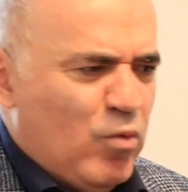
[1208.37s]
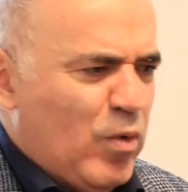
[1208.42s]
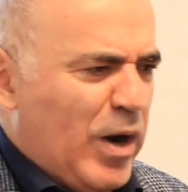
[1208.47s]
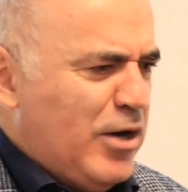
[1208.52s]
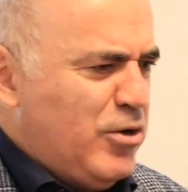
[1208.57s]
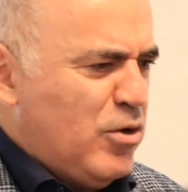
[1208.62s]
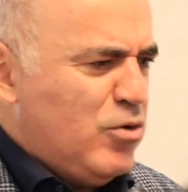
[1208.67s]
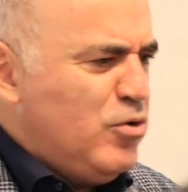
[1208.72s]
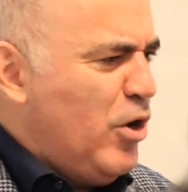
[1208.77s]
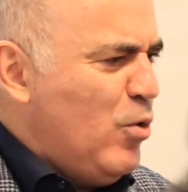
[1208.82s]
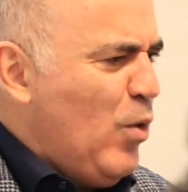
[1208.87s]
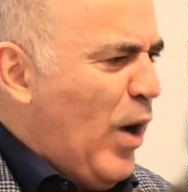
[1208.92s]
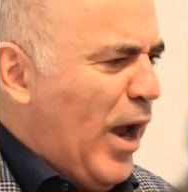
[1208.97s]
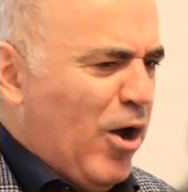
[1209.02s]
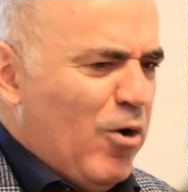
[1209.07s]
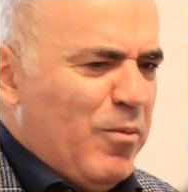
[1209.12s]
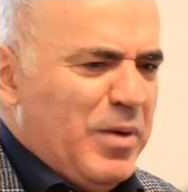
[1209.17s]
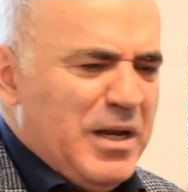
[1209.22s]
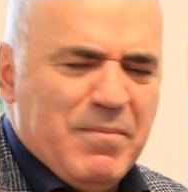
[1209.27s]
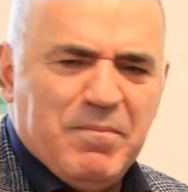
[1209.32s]
I don't know
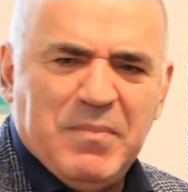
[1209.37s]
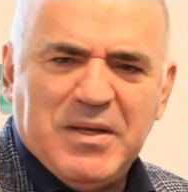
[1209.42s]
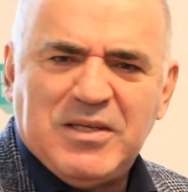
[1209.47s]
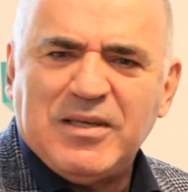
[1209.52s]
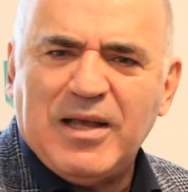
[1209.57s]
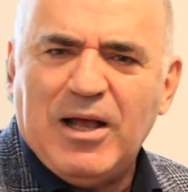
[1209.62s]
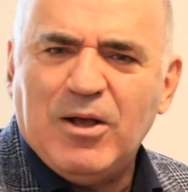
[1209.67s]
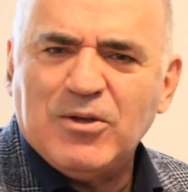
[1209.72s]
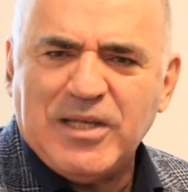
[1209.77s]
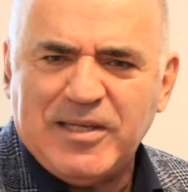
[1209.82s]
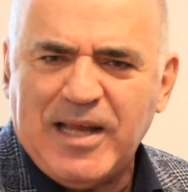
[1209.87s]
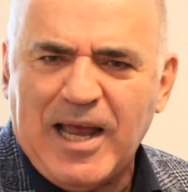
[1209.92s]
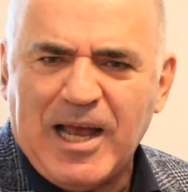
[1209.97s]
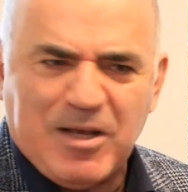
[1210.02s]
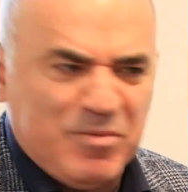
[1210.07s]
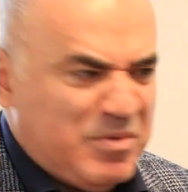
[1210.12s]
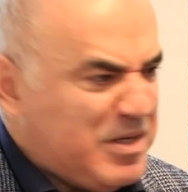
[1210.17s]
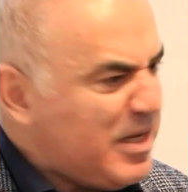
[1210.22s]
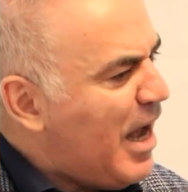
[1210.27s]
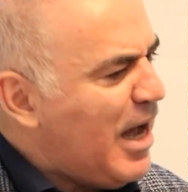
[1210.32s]
how many missiles,
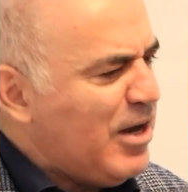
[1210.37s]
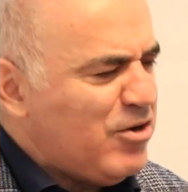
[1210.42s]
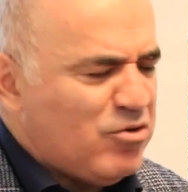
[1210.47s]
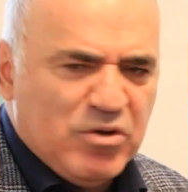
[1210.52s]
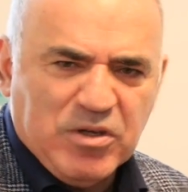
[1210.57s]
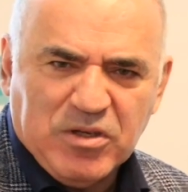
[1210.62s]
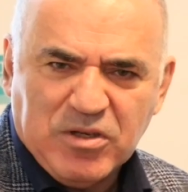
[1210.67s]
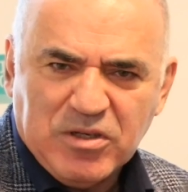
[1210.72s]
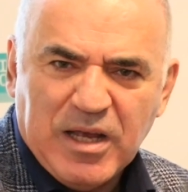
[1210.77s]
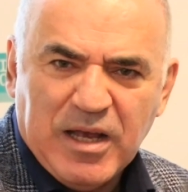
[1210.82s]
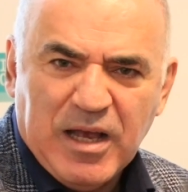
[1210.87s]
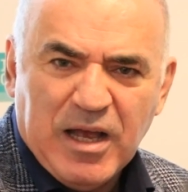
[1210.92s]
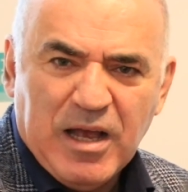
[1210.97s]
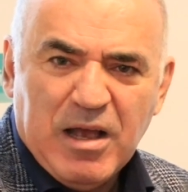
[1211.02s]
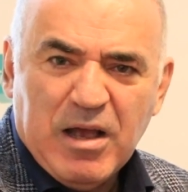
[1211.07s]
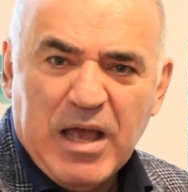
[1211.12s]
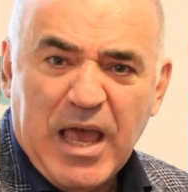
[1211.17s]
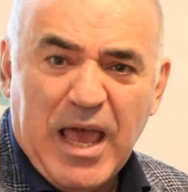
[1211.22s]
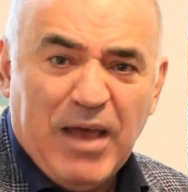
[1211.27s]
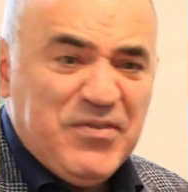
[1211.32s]
attackers, hundreds.
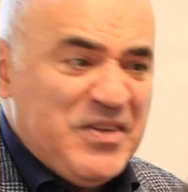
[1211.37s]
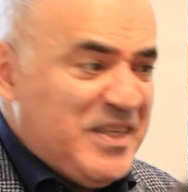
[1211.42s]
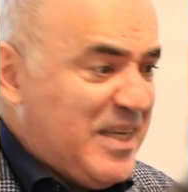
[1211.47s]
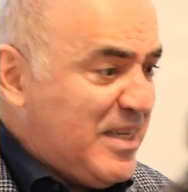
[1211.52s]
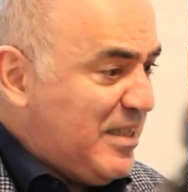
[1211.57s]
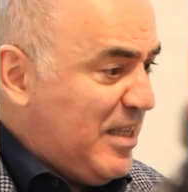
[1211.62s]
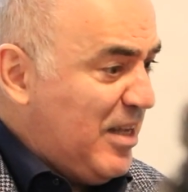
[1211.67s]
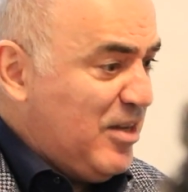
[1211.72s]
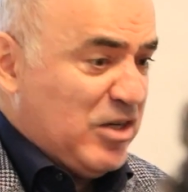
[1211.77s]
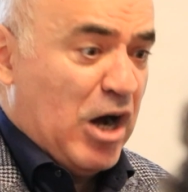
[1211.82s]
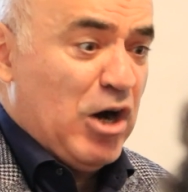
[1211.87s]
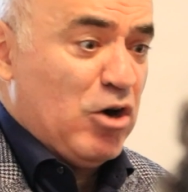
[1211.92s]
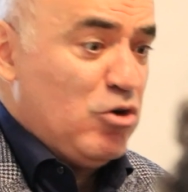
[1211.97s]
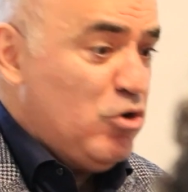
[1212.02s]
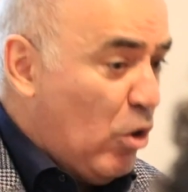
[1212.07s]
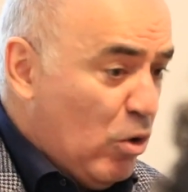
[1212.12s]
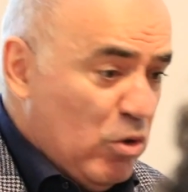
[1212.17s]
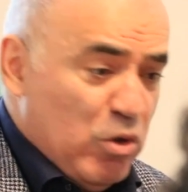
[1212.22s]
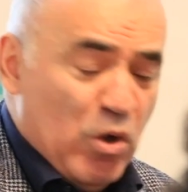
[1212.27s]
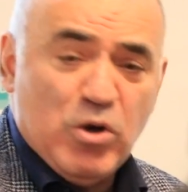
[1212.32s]
F-16s are
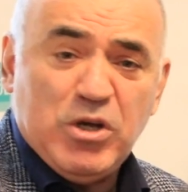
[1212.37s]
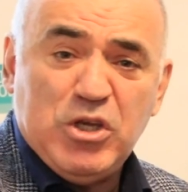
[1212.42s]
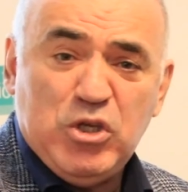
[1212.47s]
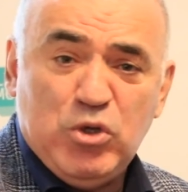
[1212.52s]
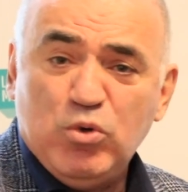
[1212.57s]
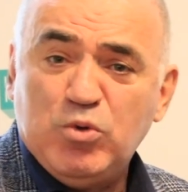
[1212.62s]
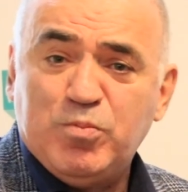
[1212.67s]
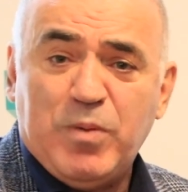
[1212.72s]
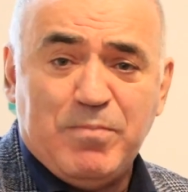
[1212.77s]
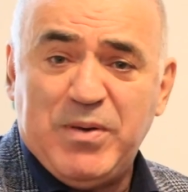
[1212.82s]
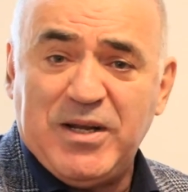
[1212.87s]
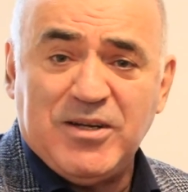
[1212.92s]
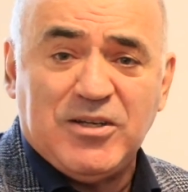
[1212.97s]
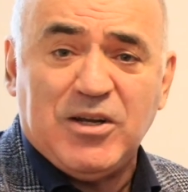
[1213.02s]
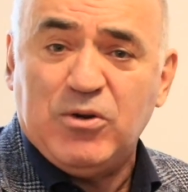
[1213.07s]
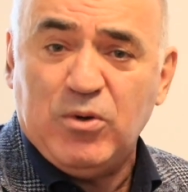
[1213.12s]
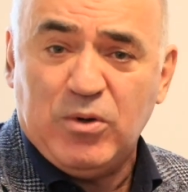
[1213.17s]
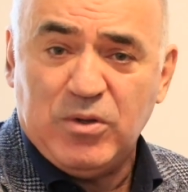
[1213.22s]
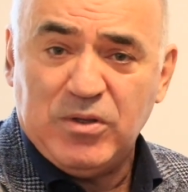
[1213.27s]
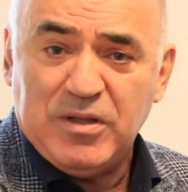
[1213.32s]
no longer used by
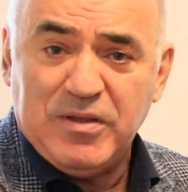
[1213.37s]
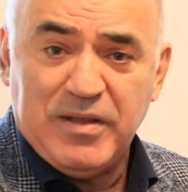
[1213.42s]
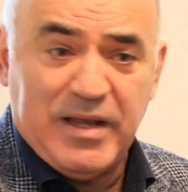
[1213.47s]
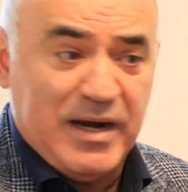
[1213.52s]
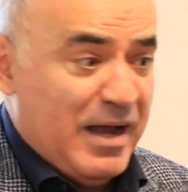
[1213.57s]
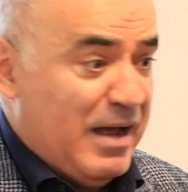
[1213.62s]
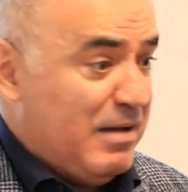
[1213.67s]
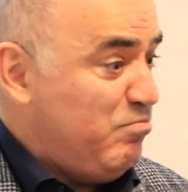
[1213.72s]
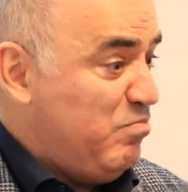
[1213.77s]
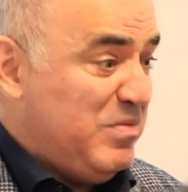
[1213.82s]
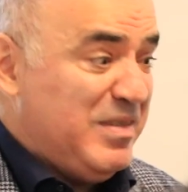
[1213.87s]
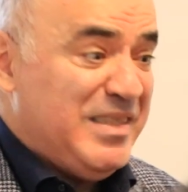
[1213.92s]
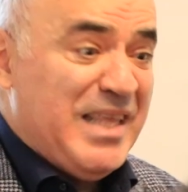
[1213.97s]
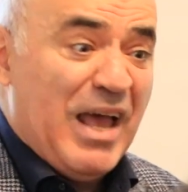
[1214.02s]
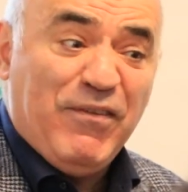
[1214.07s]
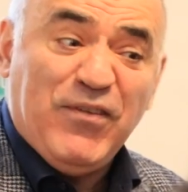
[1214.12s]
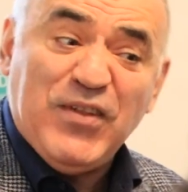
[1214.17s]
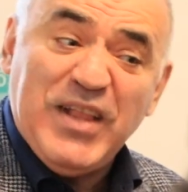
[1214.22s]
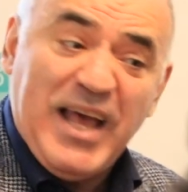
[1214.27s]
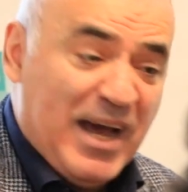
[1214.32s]
Pentagon. There are
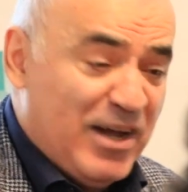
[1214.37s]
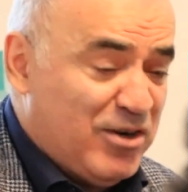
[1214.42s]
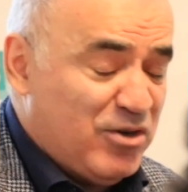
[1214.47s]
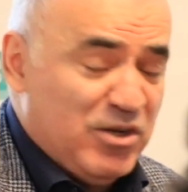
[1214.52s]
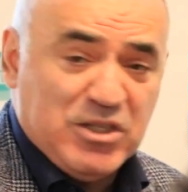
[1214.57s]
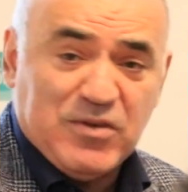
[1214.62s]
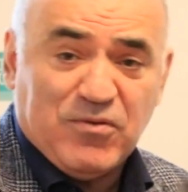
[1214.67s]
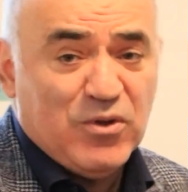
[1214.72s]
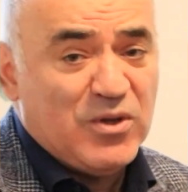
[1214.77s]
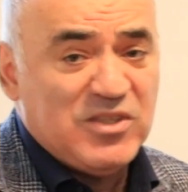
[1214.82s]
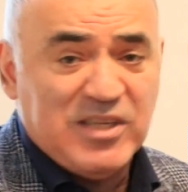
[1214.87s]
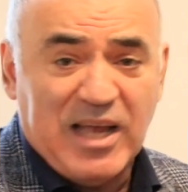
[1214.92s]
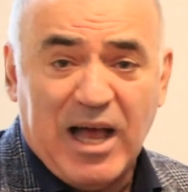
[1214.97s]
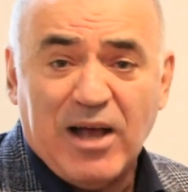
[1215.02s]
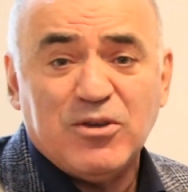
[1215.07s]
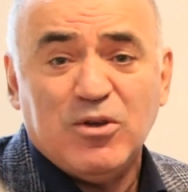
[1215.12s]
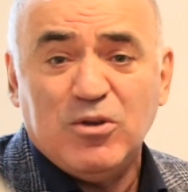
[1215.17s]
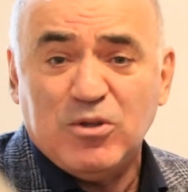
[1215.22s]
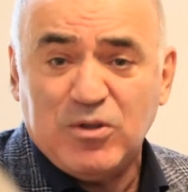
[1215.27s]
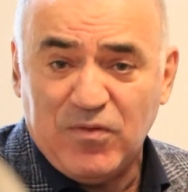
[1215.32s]
definitely hundreds, if not
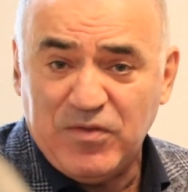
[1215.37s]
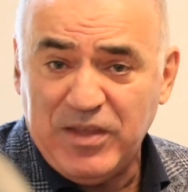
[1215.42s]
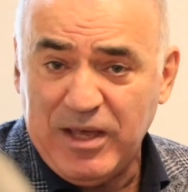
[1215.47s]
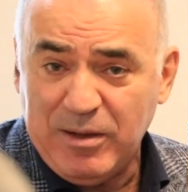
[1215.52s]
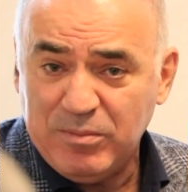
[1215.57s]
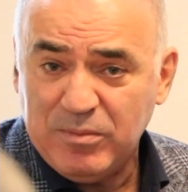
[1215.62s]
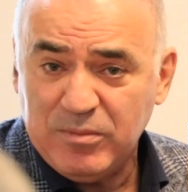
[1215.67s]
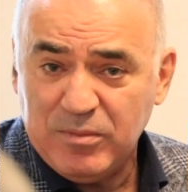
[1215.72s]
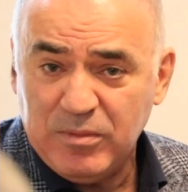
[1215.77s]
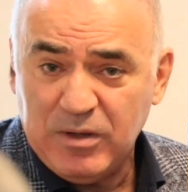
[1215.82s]
thousands of them.